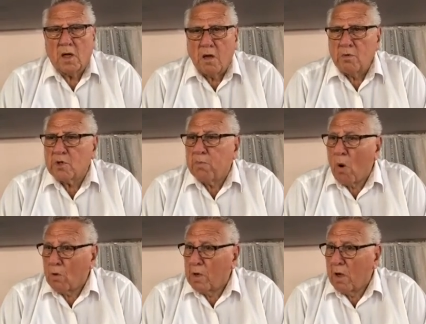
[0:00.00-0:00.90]
he was
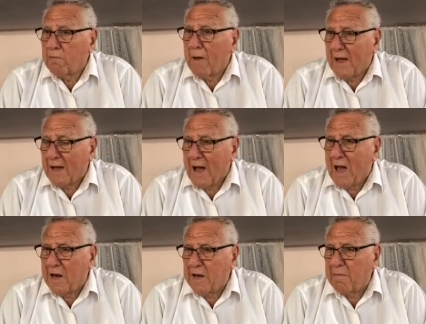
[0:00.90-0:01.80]
spoken of by
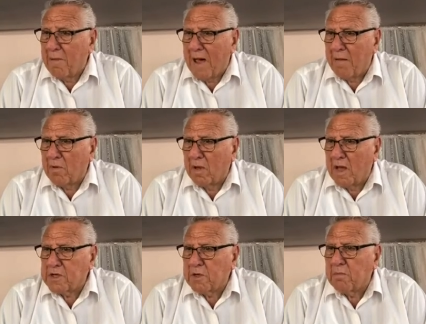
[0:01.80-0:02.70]
God in the Bible
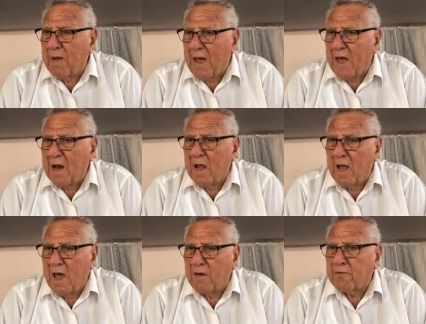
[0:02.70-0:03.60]
as a man
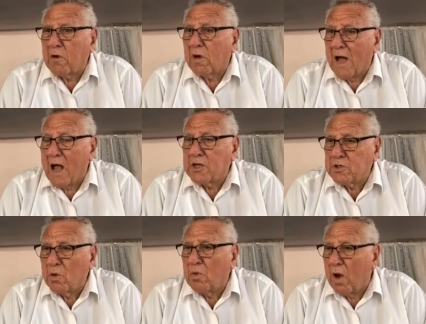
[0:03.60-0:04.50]
after
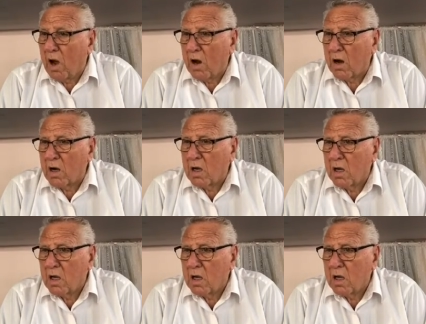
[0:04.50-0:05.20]
God's own heart.